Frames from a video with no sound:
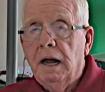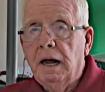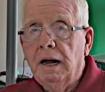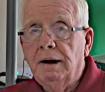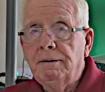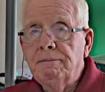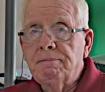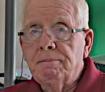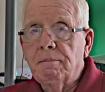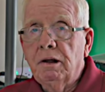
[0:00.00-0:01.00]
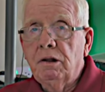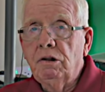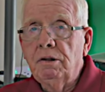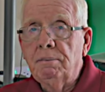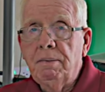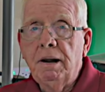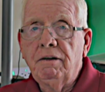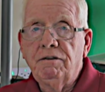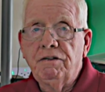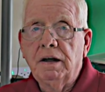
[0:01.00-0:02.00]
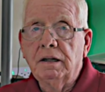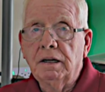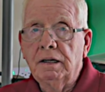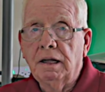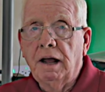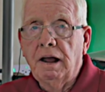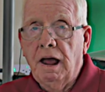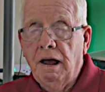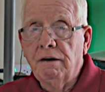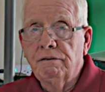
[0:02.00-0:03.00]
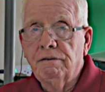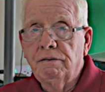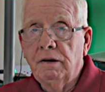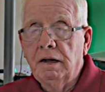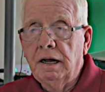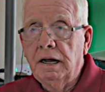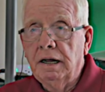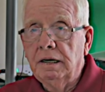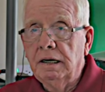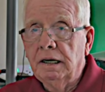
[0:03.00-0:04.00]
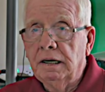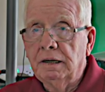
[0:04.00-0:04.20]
The big failing that I have, and